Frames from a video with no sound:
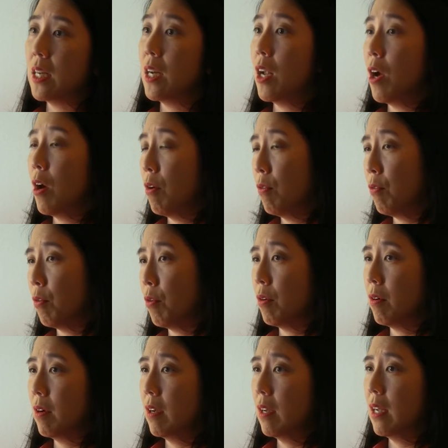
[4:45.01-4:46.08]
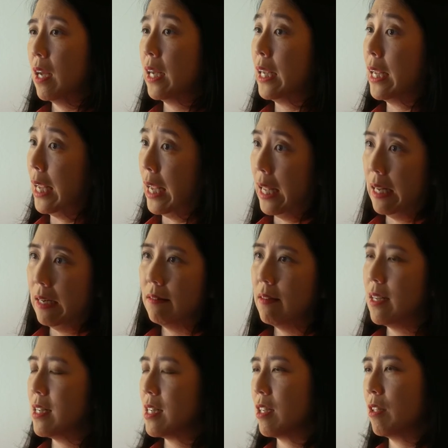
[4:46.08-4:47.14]
it over again
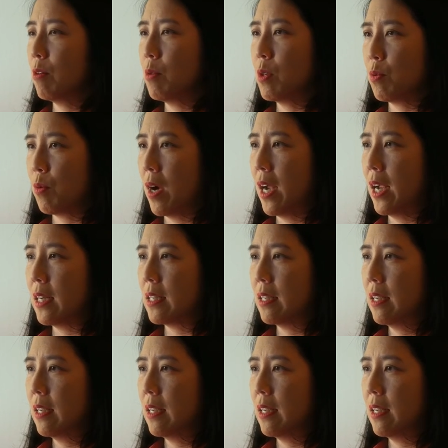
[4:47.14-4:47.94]
until it was right.